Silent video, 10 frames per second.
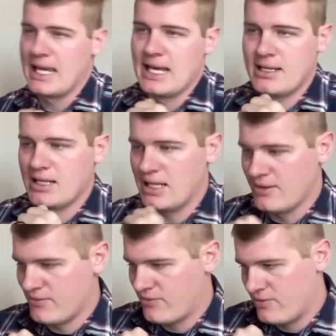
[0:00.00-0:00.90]
And
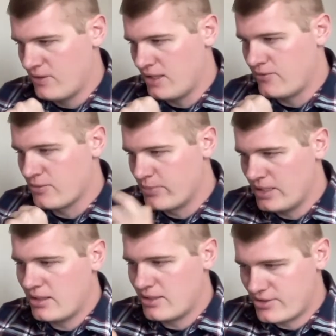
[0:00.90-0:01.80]
if you're
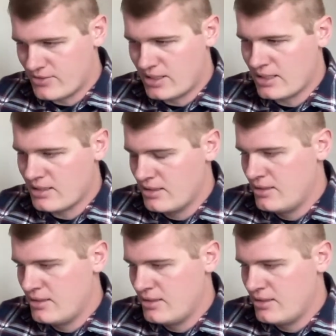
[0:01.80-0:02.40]
bidding on a truck